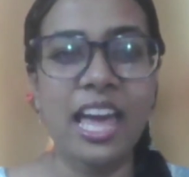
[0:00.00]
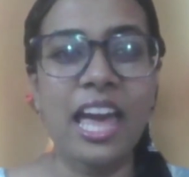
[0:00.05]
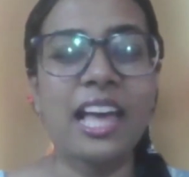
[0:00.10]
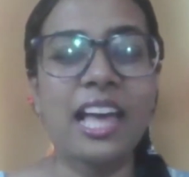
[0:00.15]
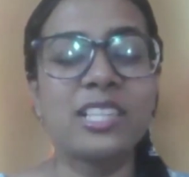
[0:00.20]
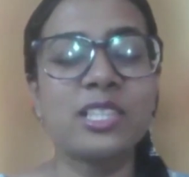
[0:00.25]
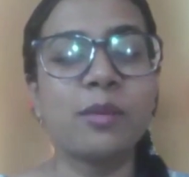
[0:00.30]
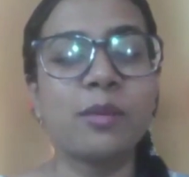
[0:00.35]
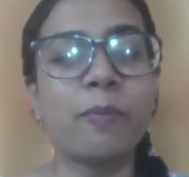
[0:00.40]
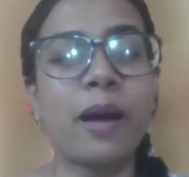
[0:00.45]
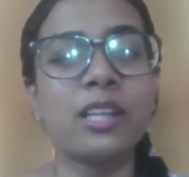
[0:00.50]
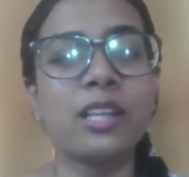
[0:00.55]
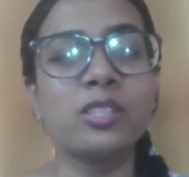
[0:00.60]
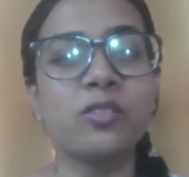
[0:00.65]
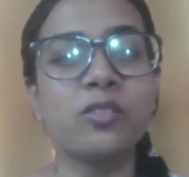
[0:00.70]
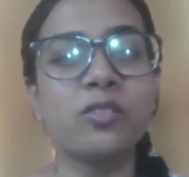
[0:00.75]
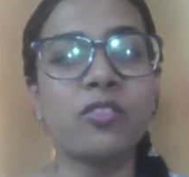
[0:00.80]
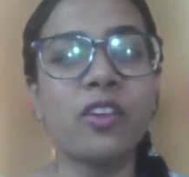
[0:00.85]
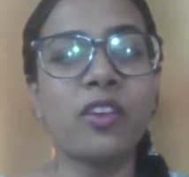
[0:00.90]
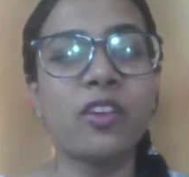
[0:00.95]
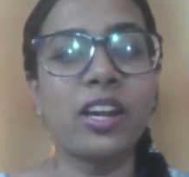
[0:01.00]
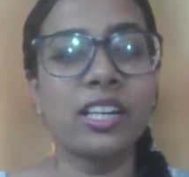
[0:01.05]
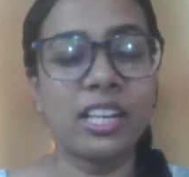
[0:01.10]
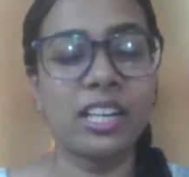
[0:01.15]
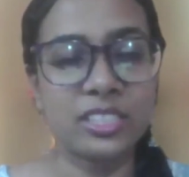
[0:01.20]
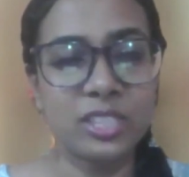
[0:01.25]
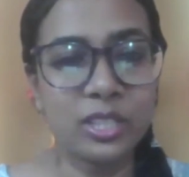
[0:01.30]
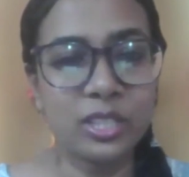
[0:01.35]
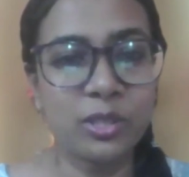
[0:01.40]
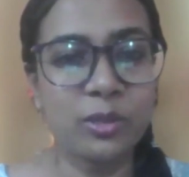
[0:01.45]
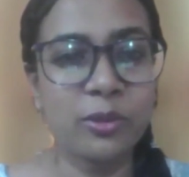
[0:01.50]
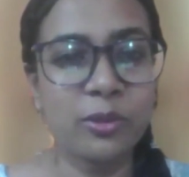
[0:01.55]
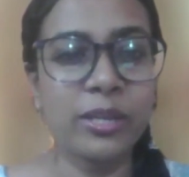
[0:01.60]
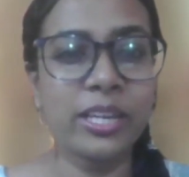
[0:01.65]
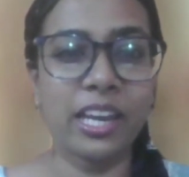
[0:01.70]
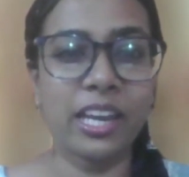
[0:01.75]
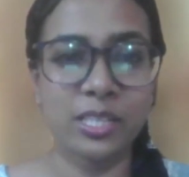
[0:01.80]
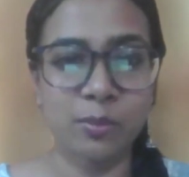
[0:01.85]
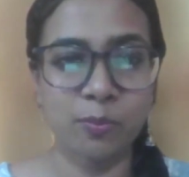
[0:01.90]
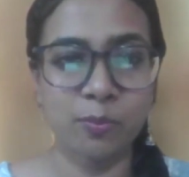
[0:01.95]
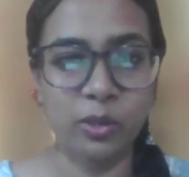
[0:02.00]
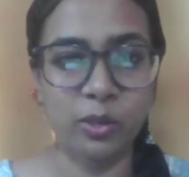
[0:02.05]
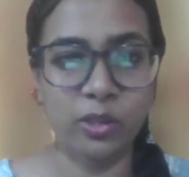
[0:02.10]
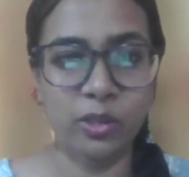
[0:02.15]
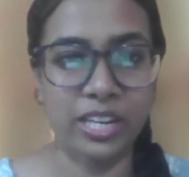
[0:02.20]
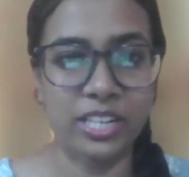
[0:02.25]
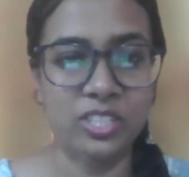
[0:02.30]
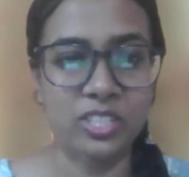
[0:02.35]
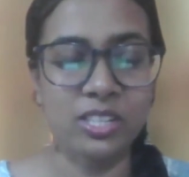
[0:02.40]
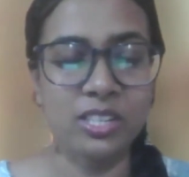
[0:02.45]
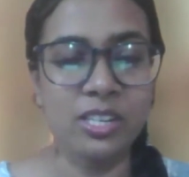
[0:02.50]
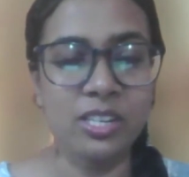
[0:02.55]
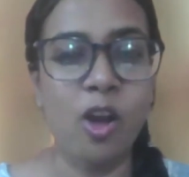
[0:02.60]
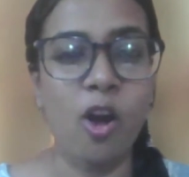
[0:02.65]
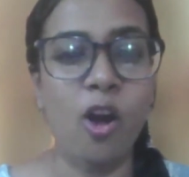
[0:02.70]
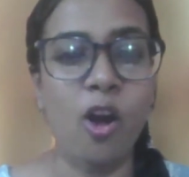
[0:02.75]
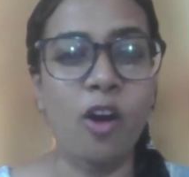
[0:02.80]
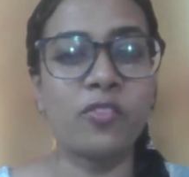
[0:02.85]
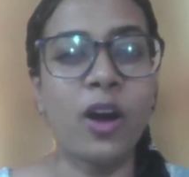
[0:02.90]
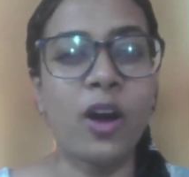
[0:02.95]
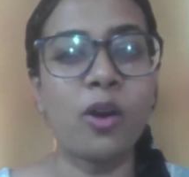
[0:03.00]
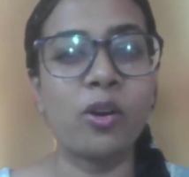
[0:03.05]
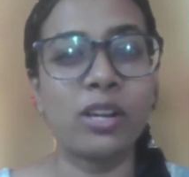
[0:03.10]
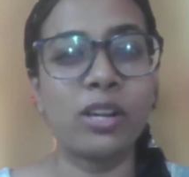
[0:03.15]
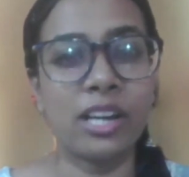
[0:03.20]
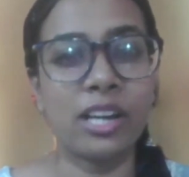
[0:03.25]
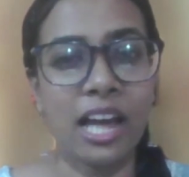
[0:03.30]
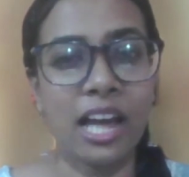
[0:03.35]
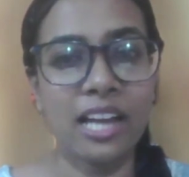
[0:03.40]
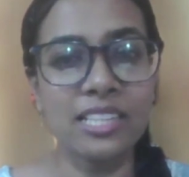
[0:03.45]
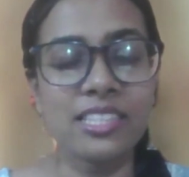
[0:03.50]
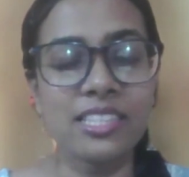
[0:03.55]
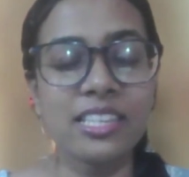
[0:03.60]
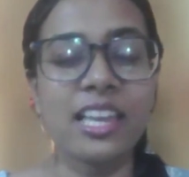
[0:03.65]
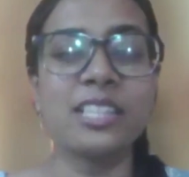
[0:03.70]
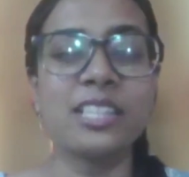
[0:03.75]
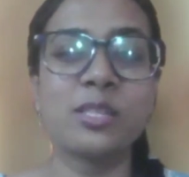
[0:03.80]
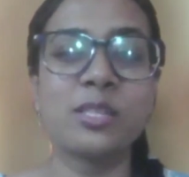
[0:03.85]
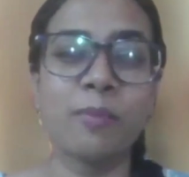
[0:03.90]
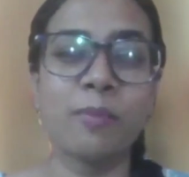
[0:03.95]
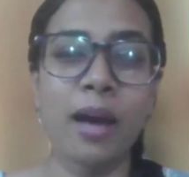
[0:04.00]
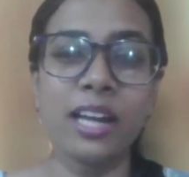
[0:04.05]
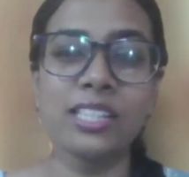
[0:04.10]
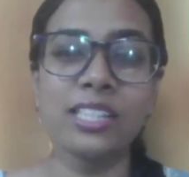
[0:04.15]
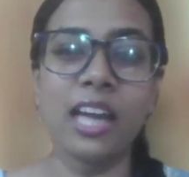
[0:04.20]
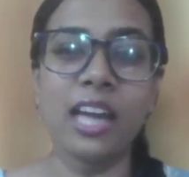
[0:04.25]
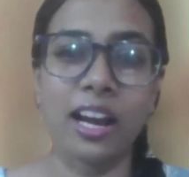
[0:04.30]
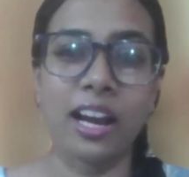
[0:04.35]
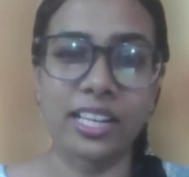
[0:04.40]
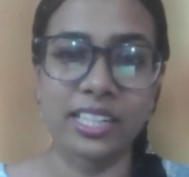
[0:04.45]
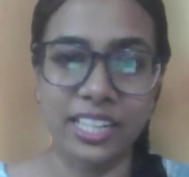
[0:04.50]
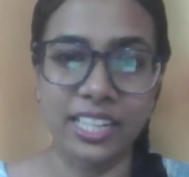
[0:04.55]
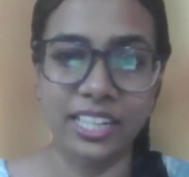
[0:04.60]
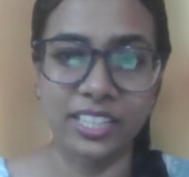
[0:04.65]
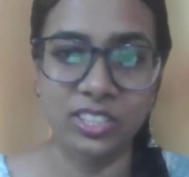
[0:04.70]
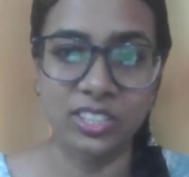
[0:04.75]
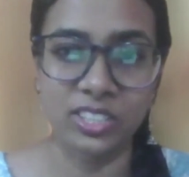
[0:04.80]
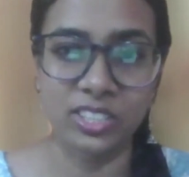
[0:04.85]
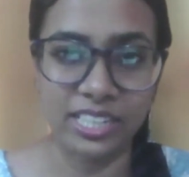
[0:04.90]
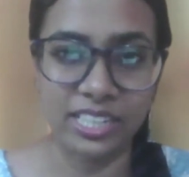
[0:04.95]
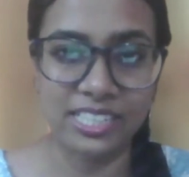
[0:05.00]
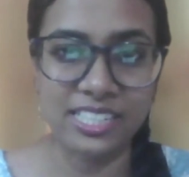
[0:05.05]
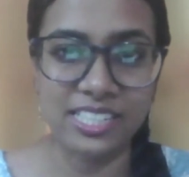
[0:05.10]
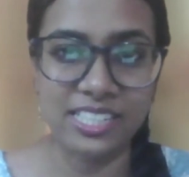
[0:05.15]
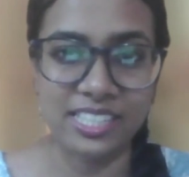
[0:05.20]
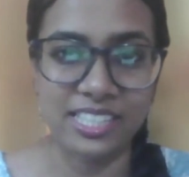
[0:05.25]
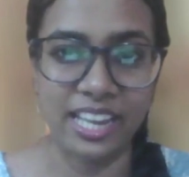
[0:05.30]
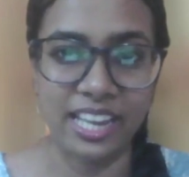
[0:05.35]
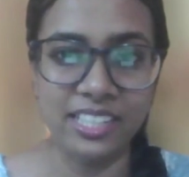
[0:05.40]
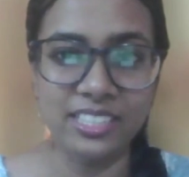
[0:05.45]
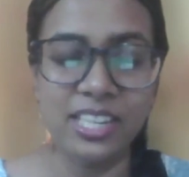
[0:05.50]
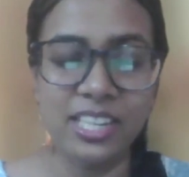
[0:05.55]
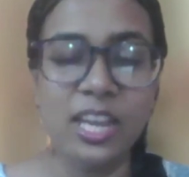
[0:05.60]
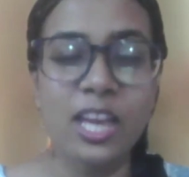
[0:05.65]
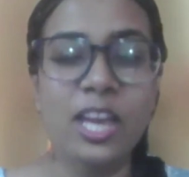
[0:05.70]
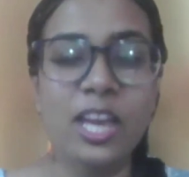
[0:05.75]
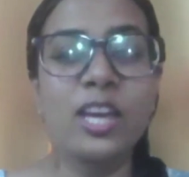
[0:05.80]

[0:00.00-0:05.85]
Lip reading: As a part of our continuing exploration of how glass and smart architecture intersect,